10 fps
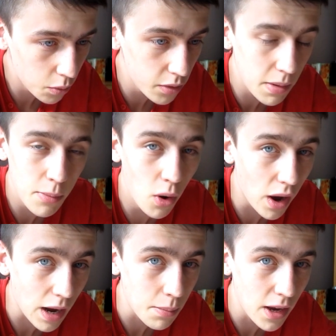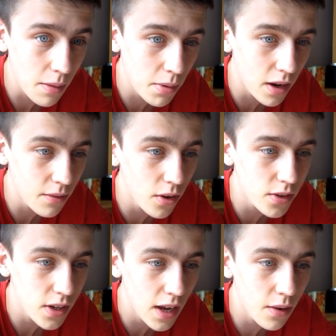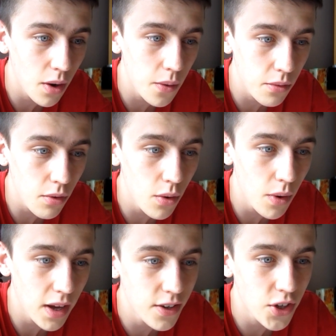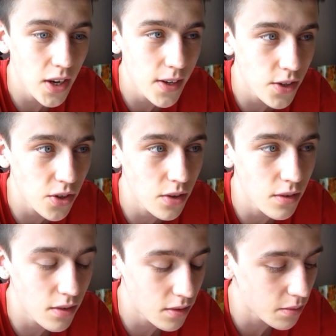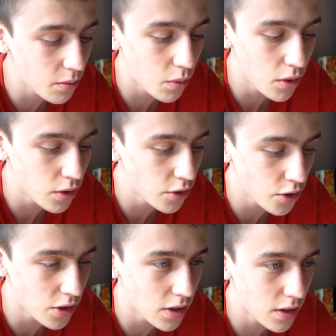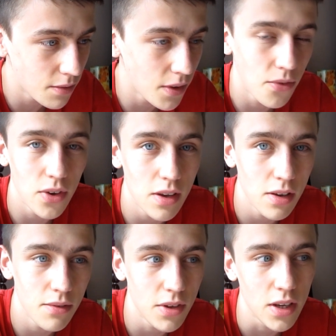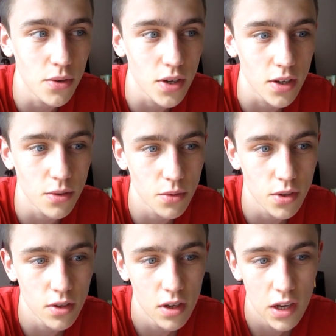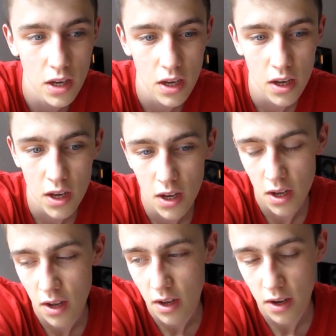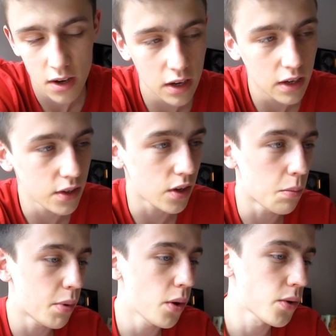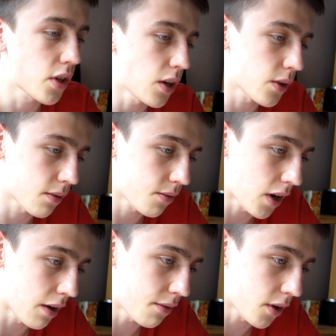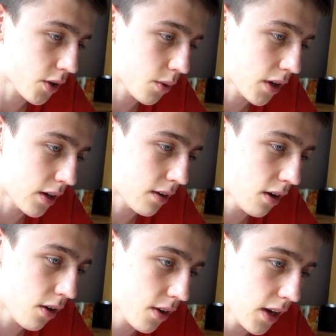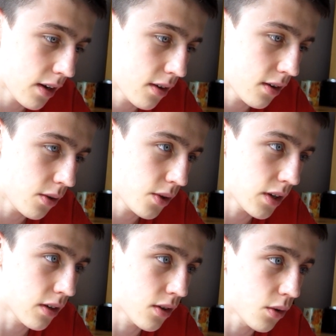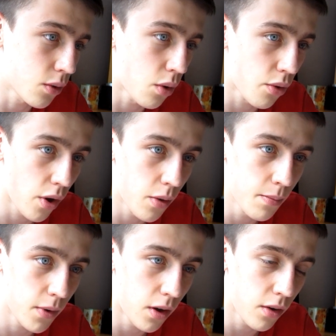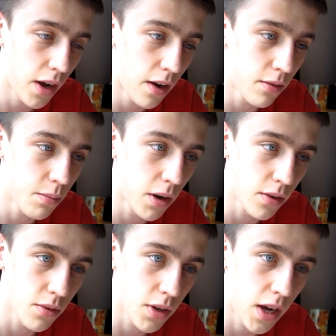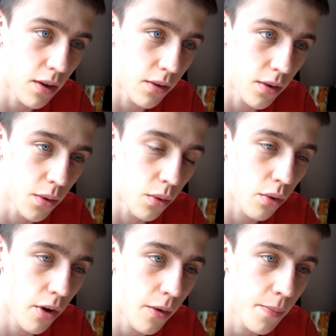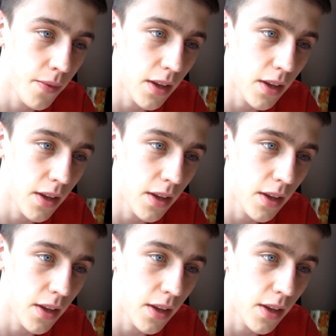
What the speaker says: would be more happy, but I've got to now go through and change 150 video titles. So balls to using Firefox. We're going to log in using Google Chrome, log out of my other account on Google Chrome,